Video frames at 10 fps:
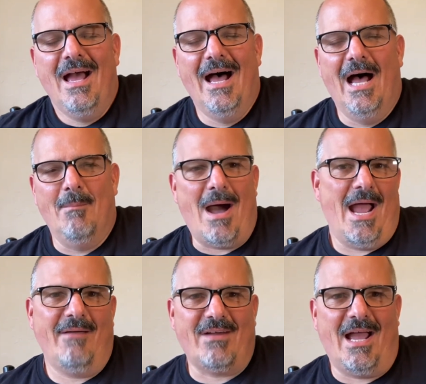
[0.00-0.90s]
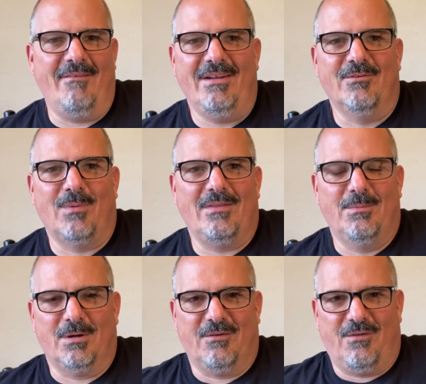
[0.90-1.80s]
I haven't even read the
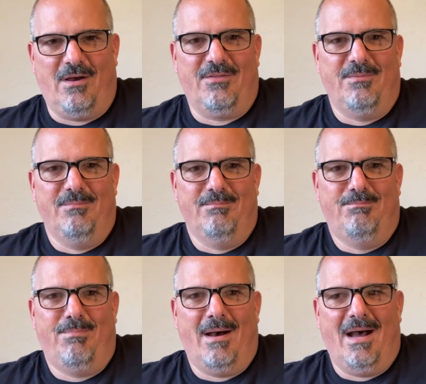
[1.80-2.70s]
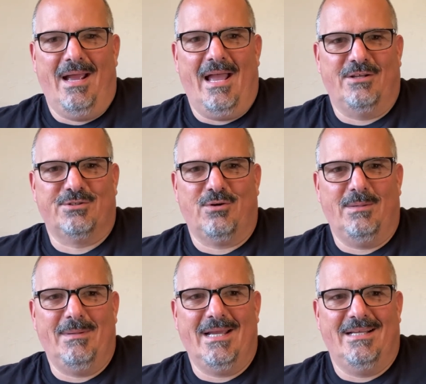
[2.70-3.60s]
Book of Thoth by Aliester Crowley
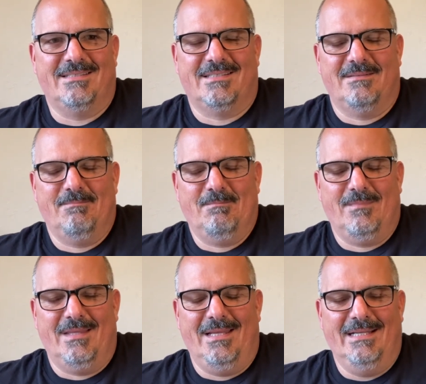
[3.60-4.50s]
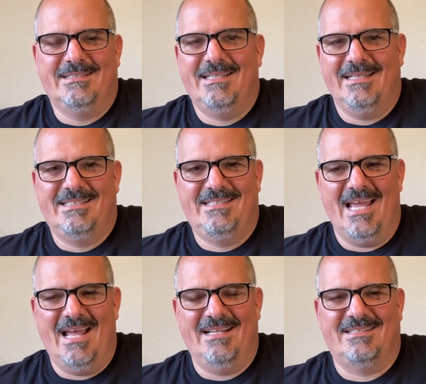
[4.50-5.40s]
because it's
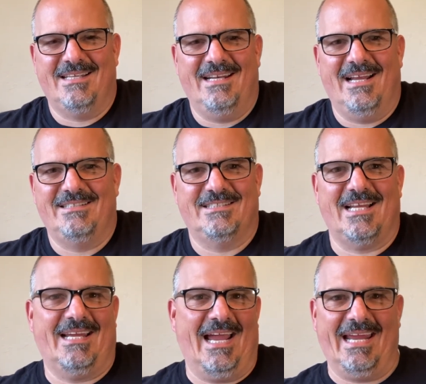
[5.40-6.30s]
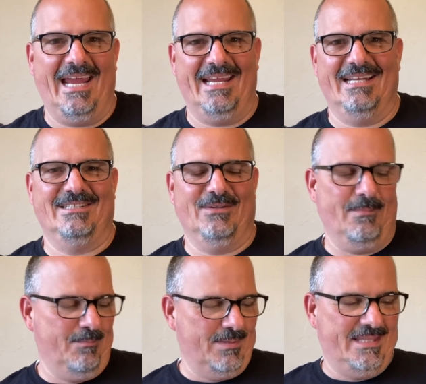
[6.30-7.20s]
dense and I can't get into it.
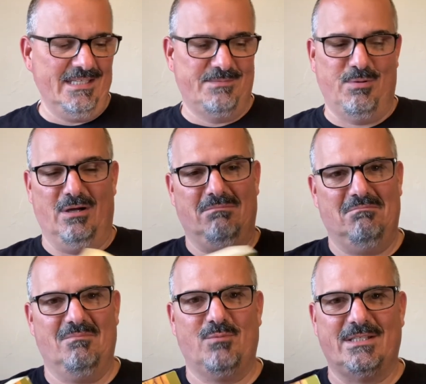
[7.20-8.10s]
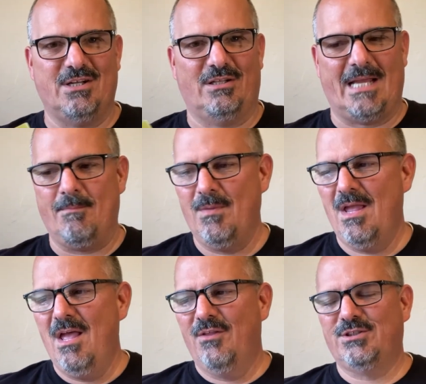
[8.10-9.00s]
But this book breaks it all down.
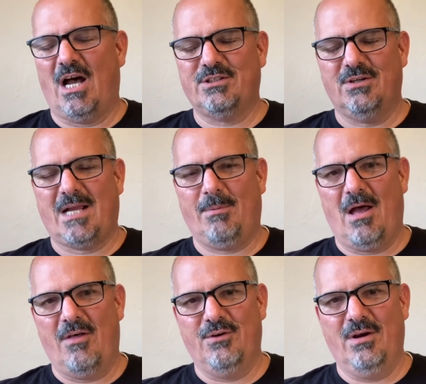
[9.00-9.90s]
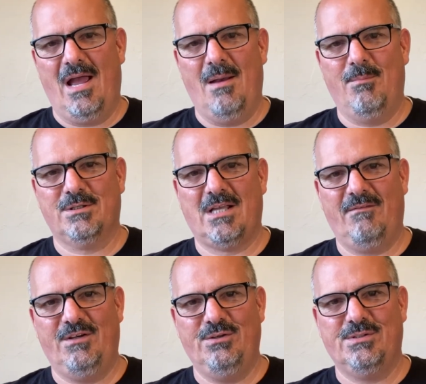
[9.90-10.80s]
There's also a couple other books
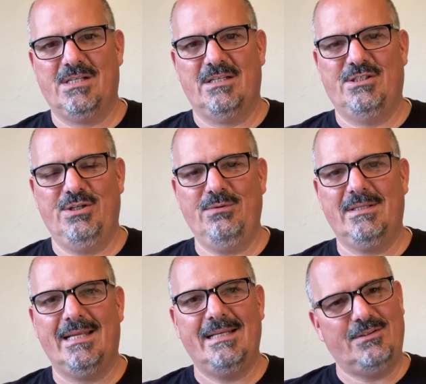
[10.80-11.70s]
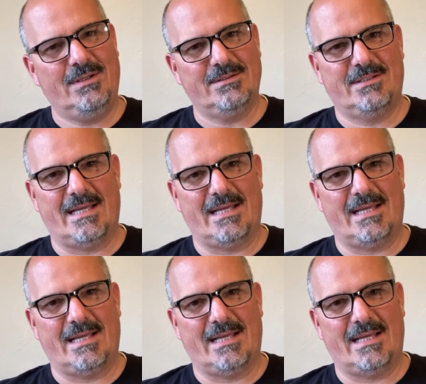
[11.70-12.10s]
I've used to get into it.